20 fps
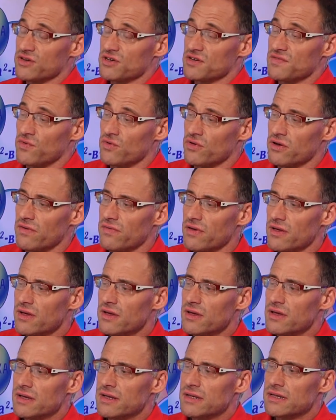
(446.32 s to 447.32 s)
just thought
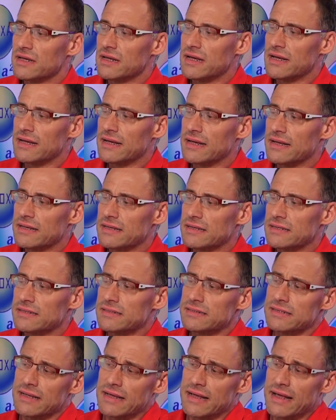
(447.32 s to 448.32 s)
of,
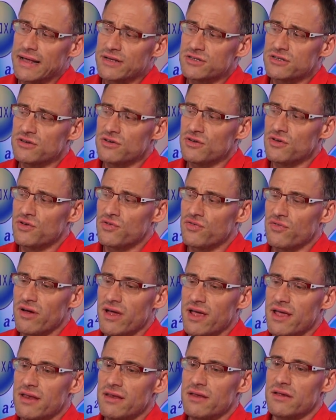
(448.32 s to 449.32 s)
hasn't
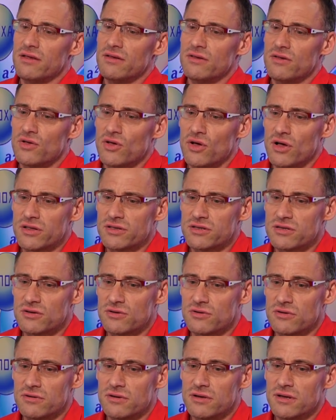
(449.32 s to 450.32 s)
Ukrainian got
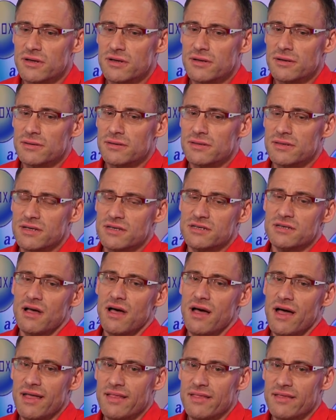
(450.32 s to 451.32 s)
or
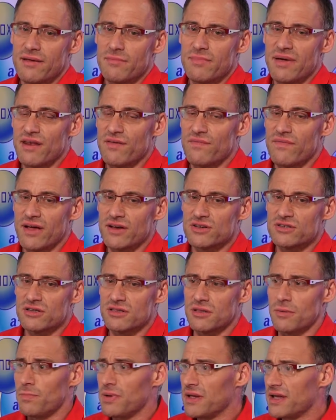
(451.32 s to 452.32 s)
designed and manufactured
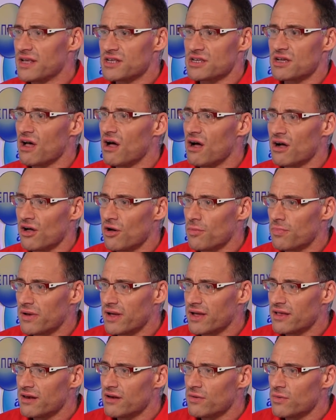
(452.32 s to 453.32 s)
the biggest cargo
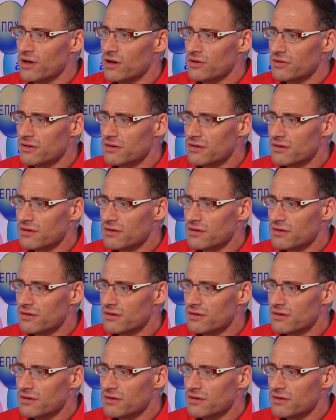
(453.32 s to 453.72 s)
plane in the world?